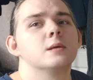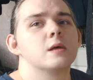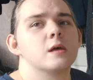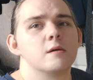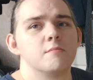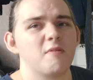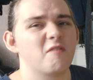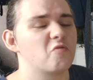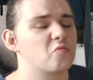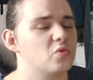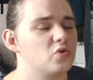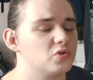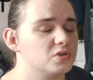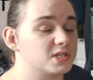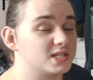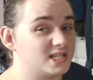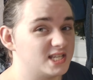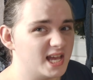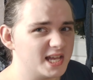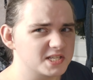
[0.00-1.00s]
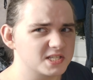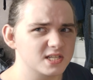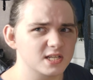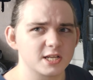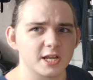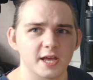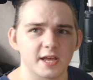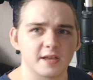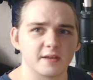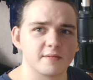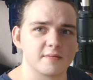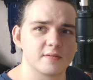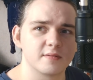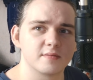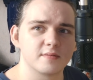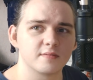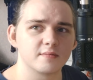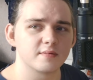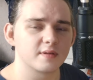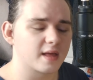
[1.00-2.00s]
motherboards yesterday.
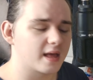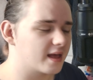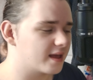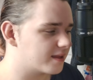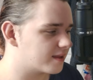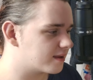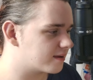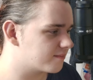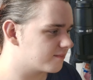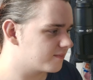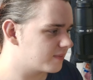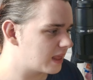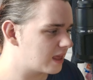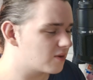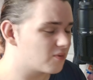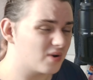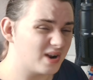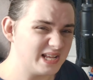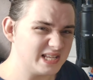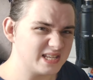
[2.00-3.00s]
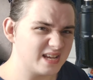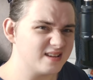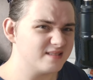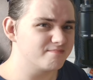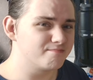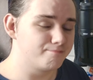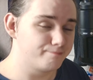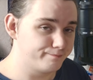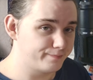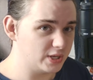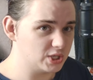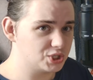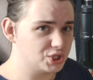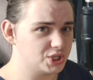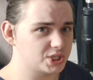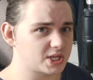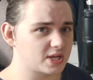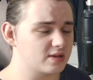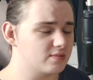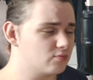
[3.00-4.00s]
And when I say
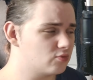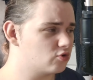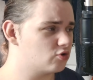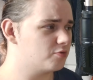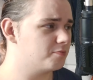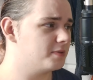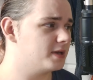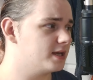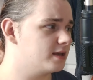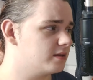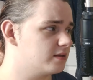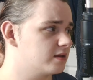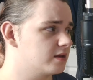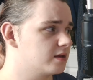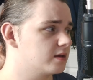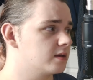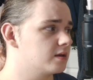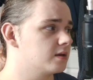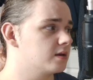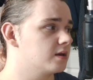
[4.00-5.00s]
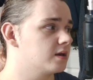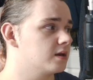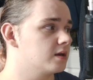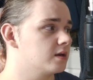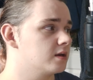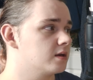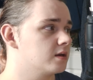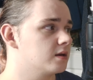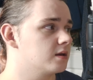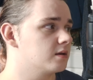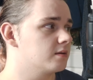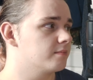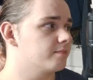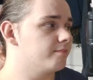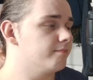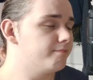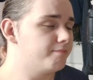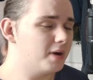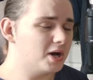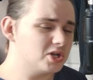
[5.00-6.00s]
budget, I more mean
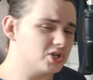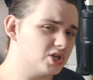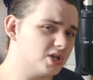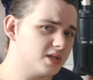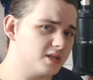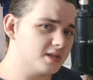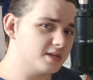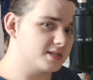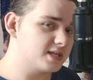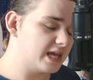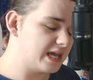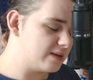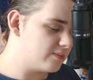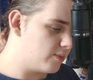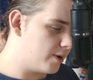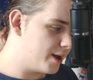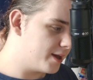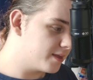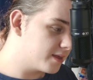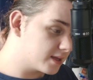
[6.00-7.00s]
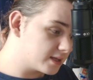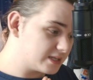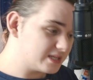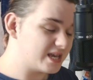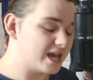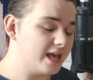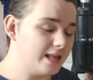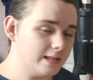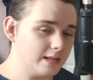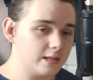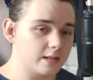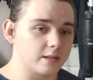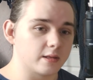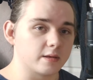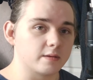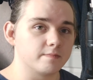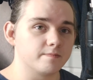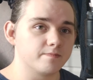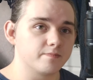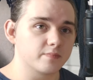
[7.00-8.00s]
budget in the same way that
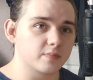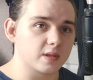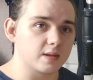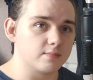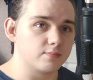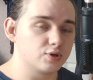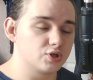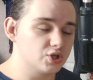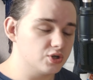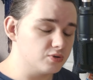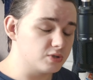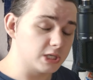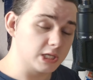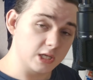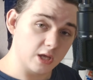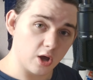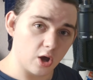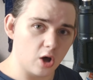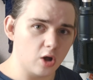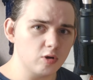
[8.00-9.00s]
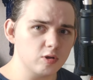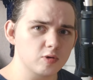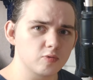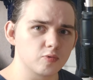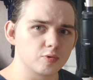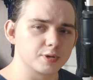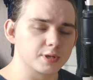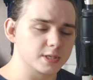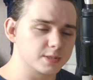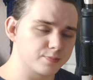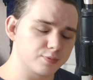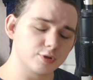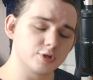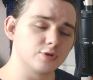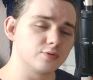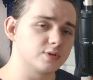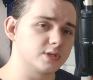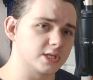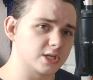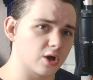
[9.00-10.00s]
technically producing at Hollywood is
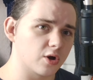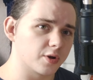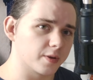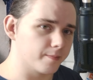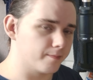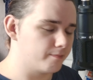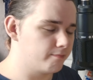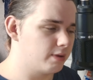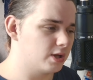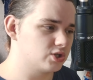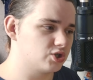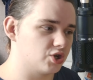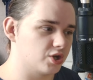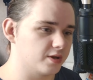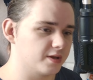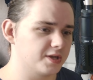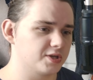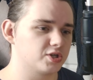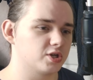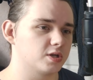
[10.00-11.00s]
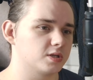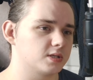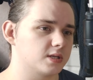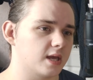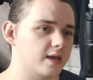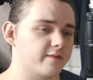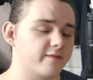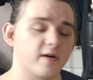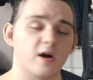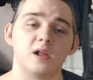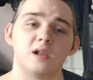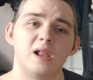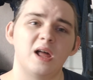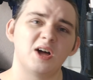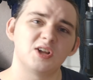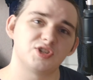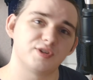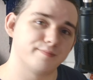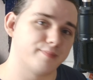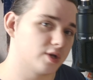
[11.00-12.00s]
producing on a budget. It's just a far
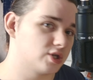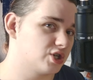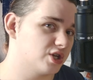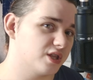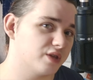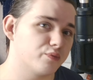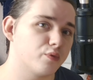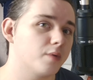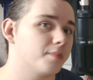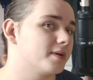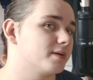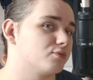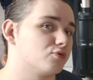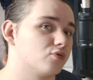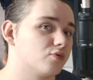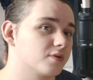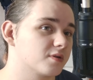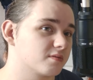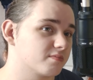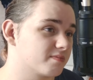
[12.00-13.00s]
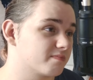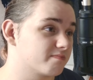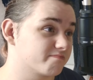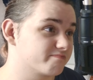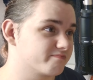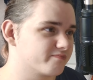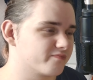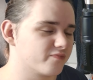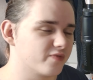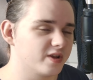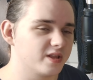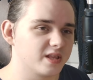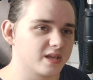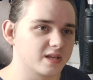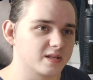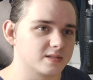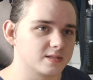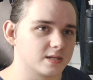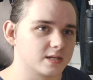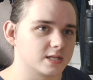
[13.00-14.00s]
larger budget than what people would really
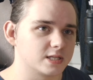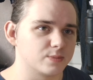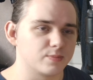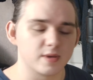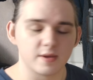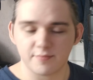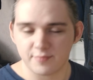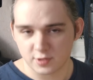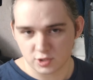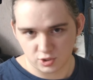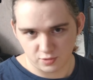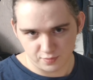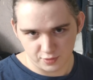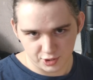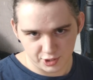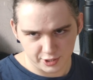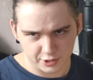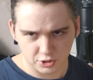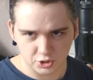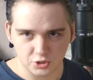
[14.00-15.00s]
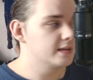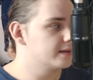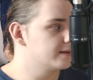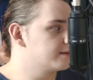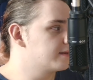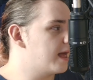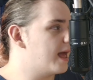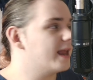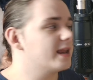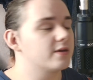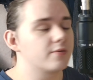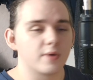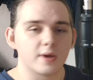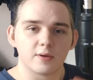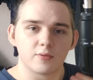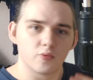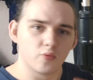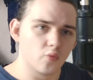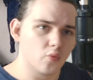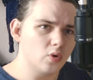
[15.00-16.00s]
consider to be a budget production. Anyway,
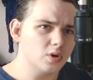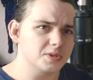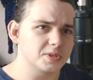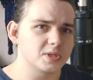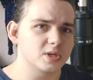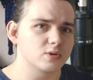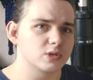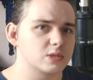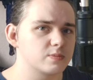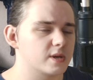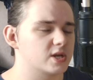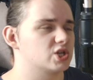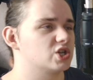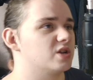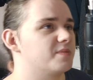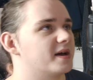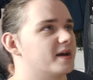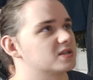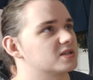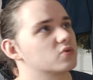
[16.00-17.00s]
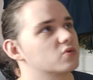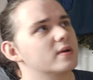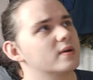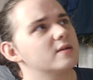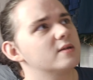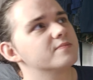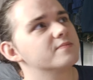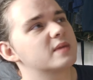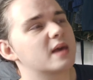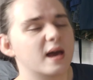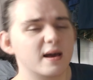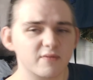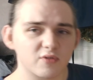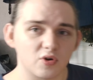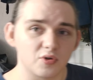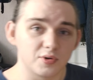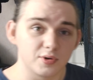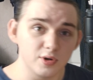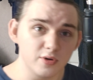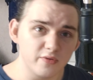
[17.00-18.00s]
what's so special about it? Well, you have
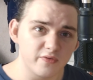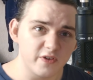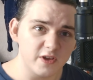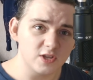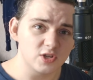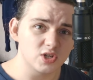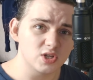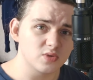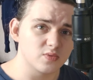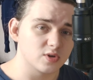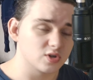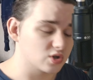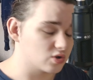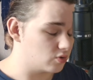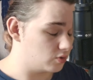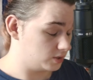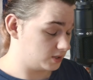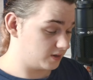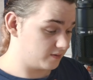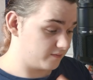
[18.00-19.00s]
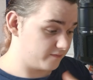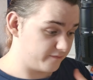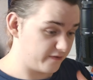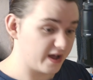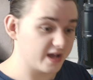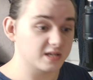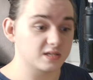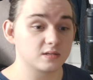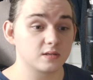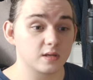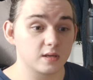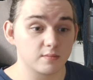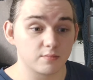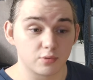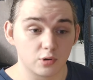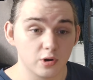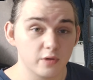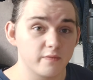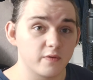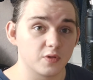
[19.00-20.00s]
got new features which of course vastly
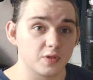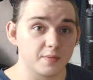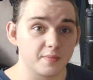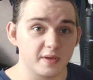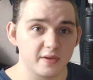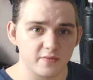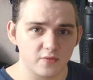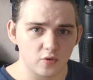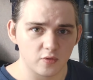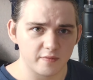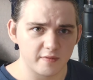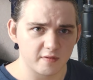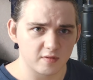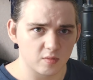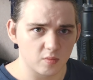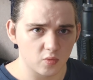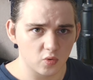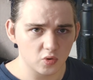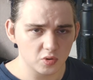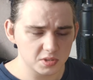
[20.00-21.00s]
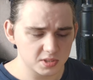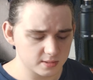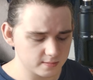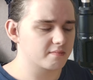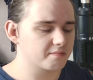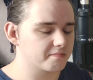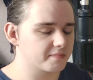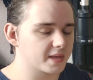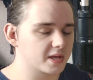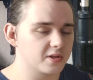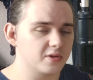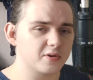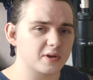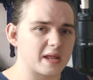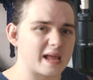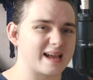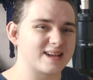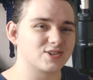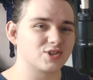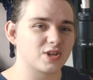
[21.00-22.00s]
improve on the B450 boards, including
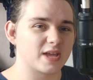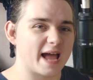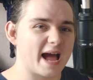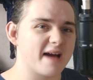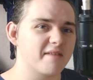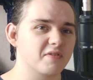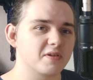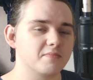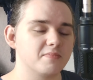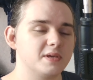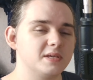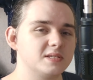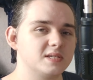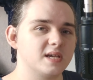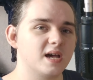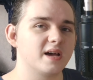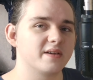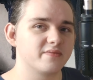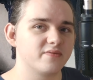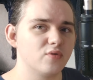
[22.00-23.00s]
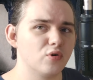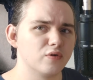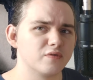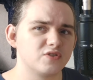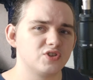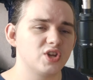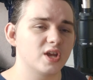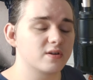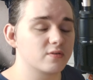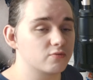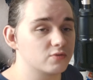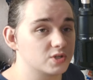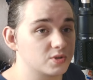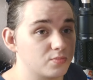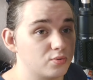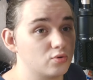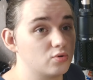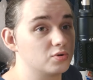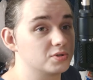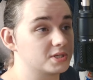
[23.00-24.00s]
actually having PCI 4th gen
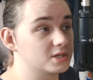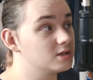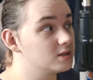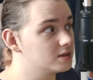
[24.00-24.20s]
support,